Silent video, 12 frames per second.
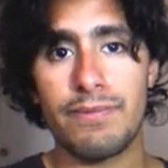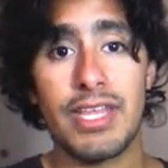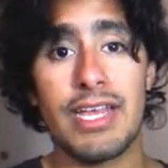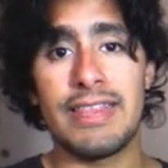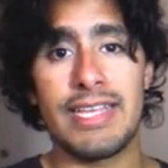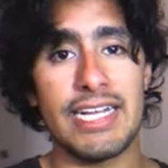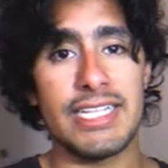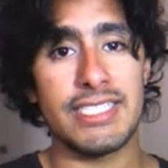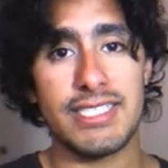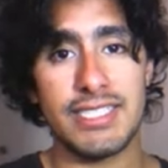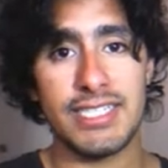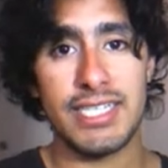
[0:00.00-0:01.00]
And
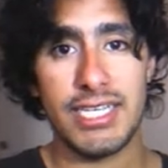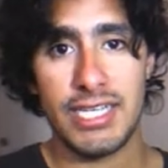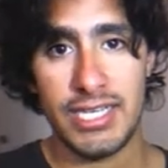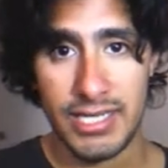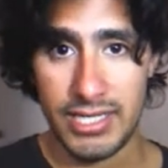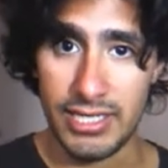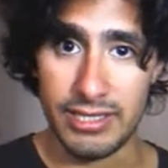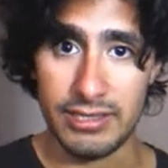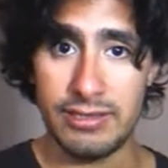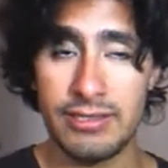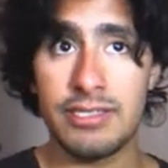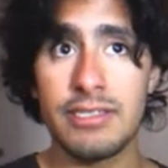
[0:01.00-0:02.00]
that's
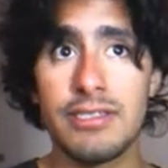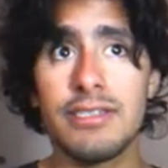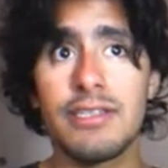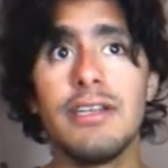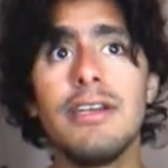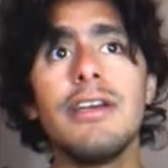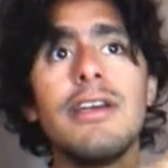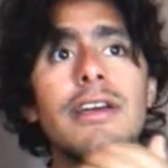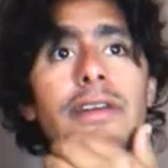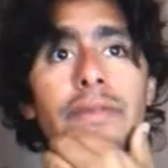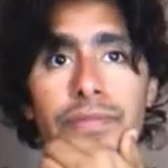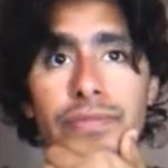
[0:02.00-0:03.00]
it.
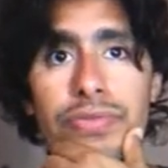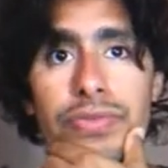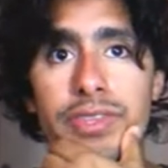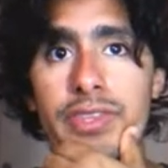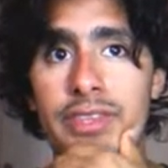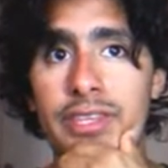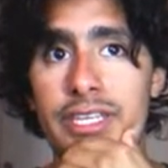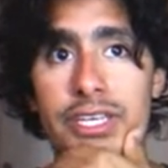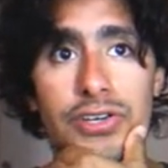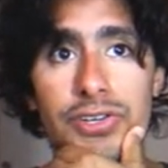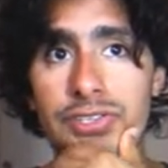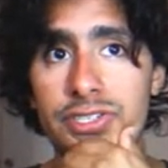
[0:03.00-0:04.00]

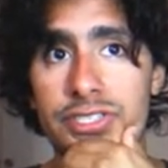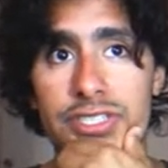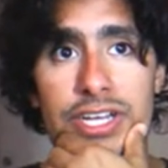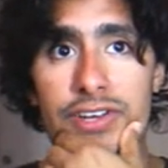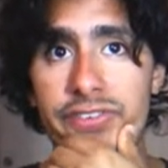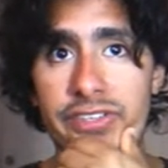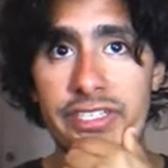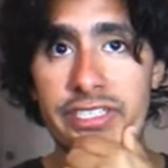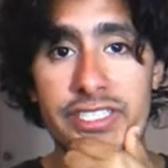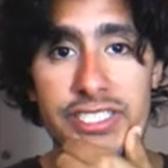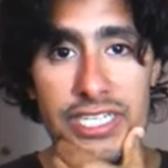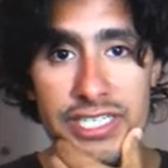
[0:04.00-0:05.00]
The other stuff
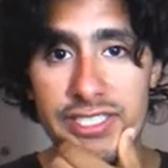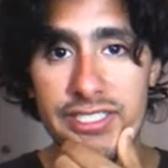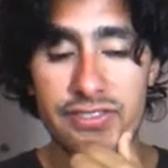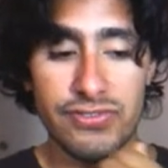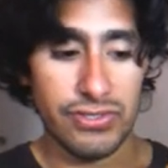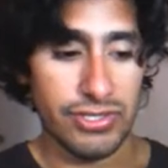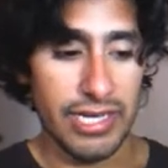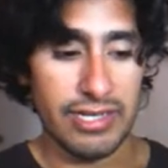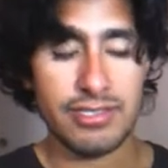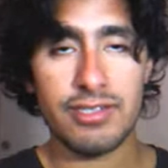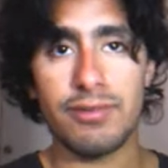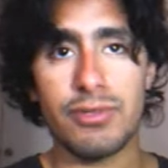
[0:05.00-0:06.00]
is just for
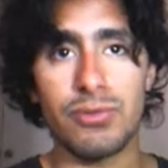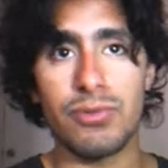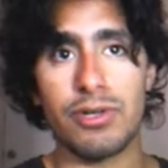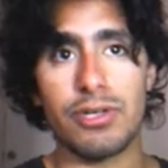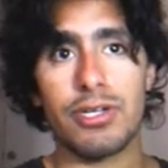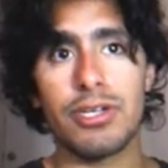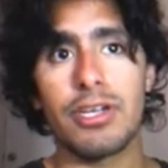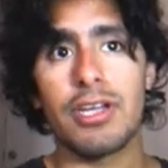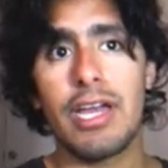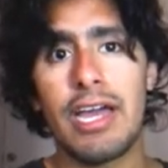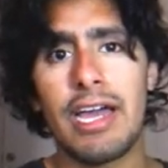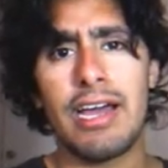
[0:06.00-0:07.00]
TypeScript to work
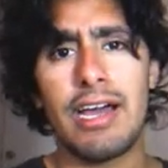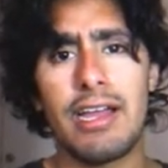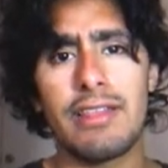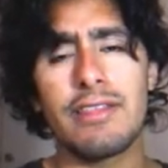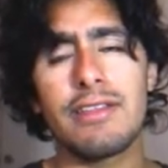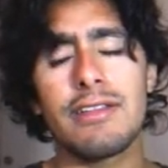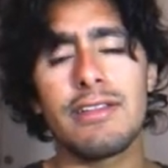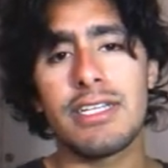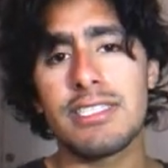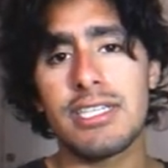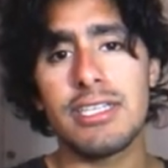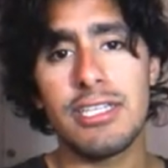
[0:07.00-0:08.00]
and
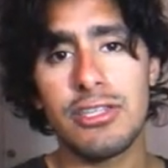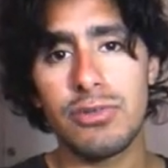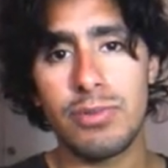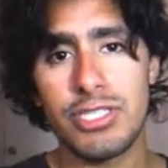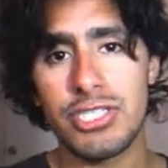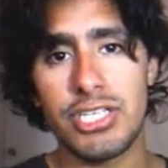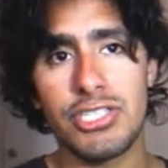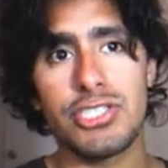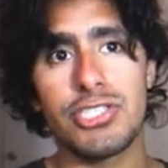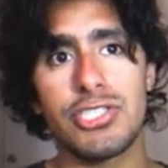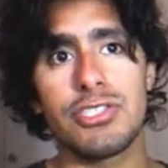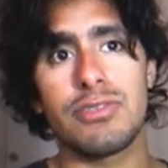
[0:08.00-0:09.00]
doesn't need to be
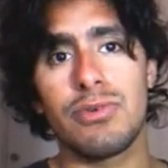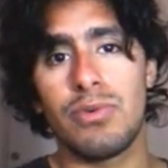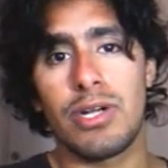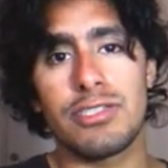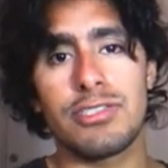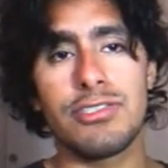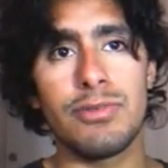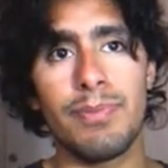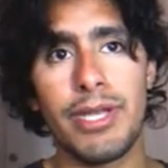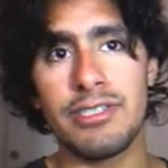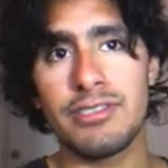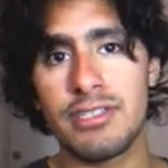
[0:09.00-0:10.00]
changed. Once you
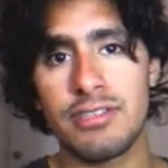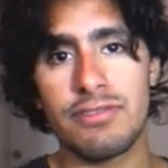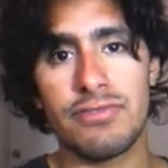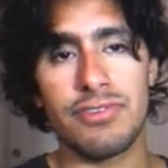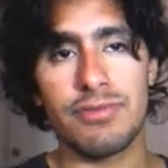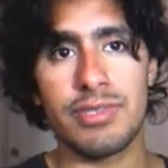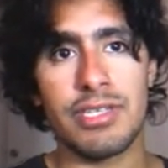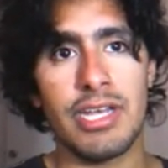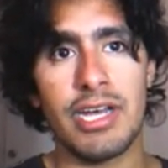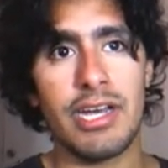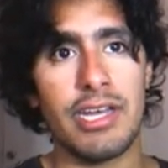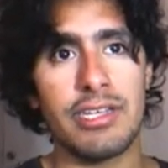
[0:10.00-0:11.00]
paste it from the
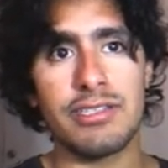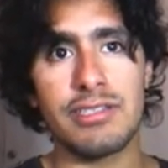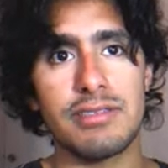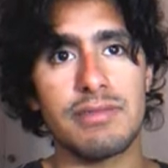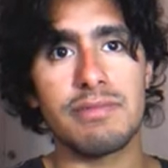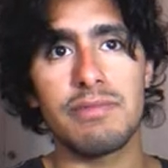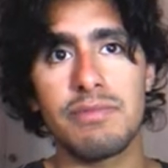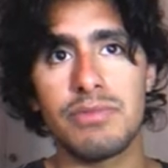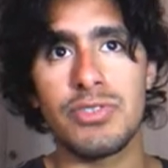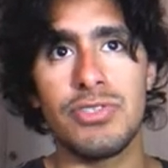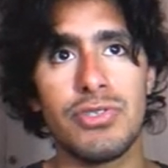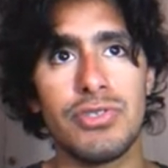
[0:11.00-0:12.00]
guides,
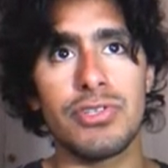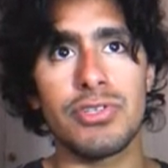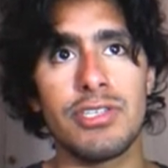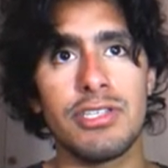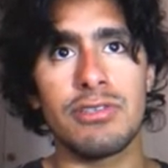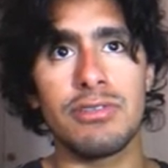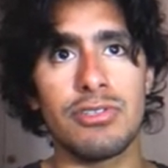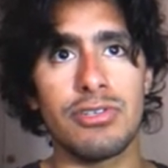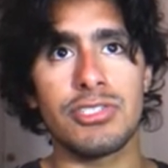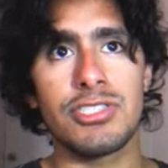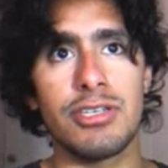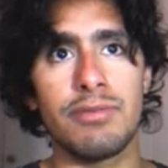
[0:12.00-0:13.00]
you don't need to
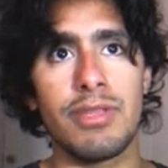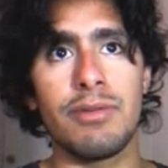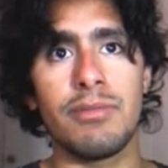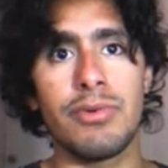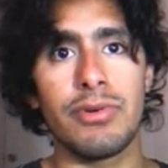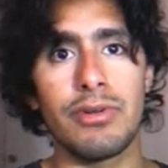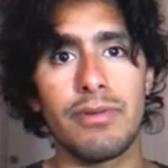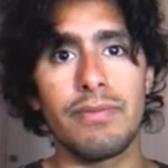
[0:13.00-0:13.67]
touch them anymore.